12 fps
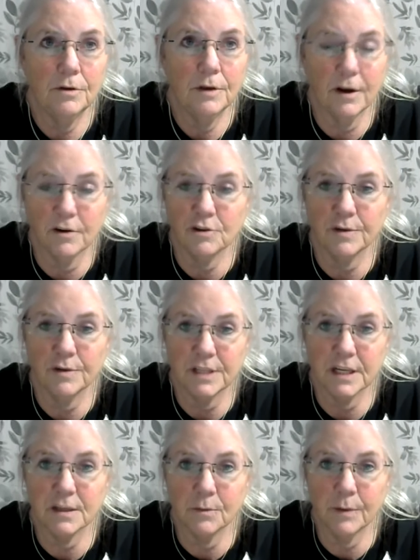
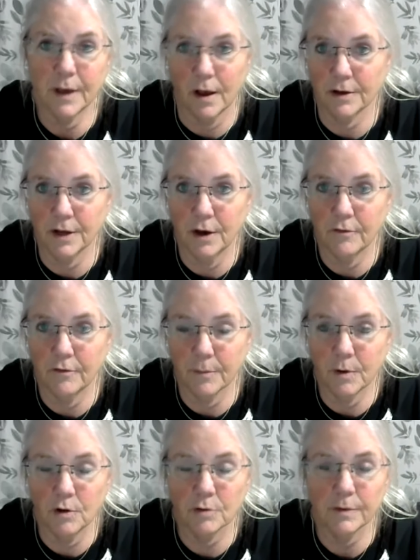characteristics that we all know
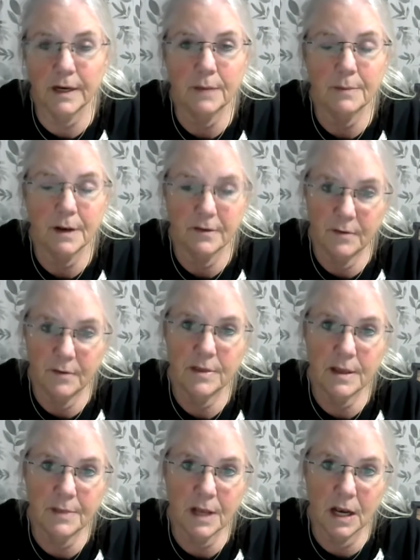from cold reading. But if it
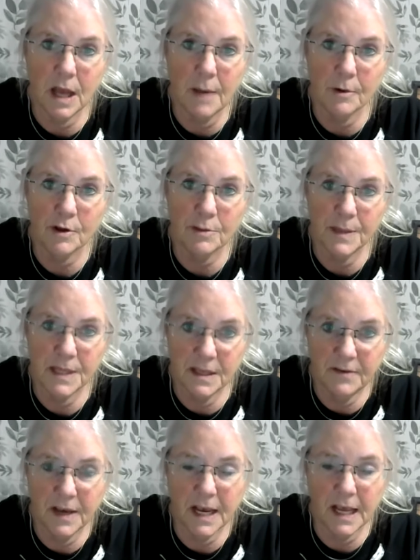was something a lot more
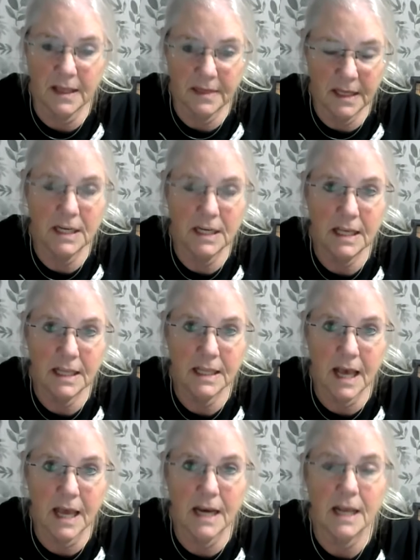specific, and then he
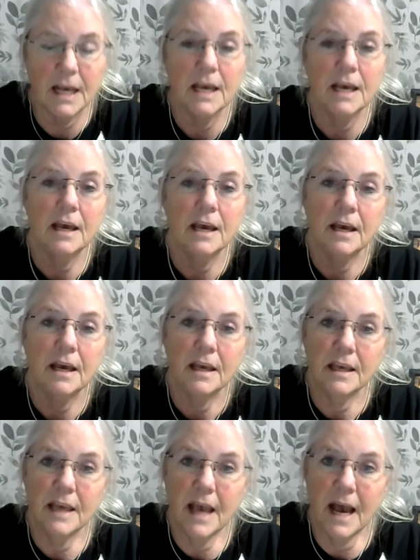said,
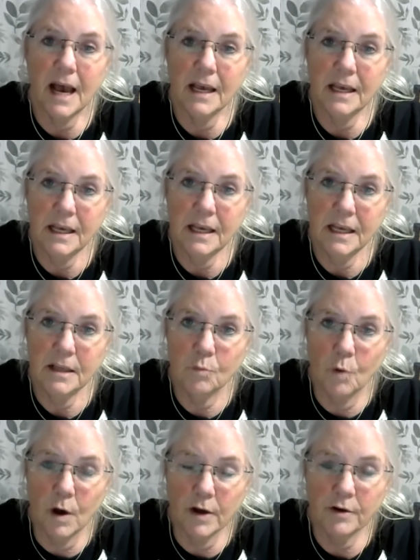yeah, he's
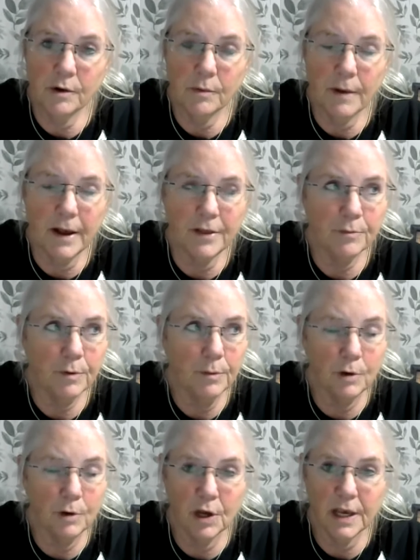wandering around the
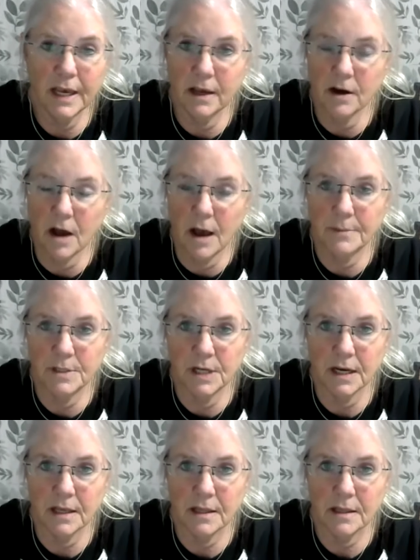room looking at
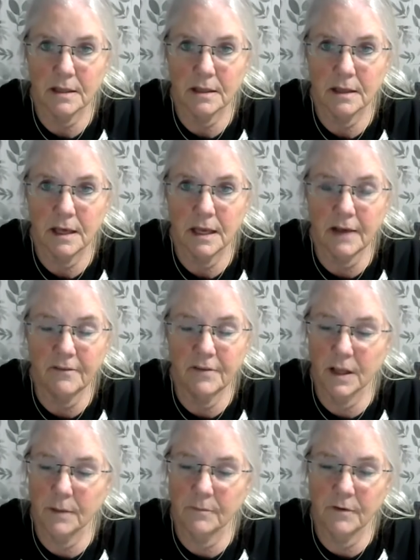objects, and I
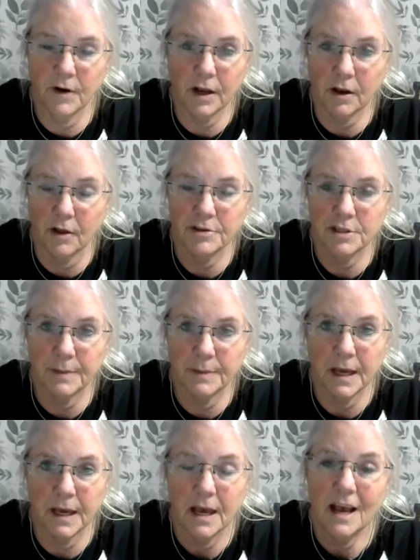feel him very close to
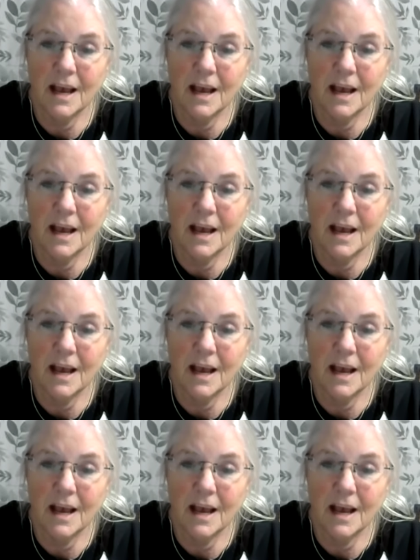me.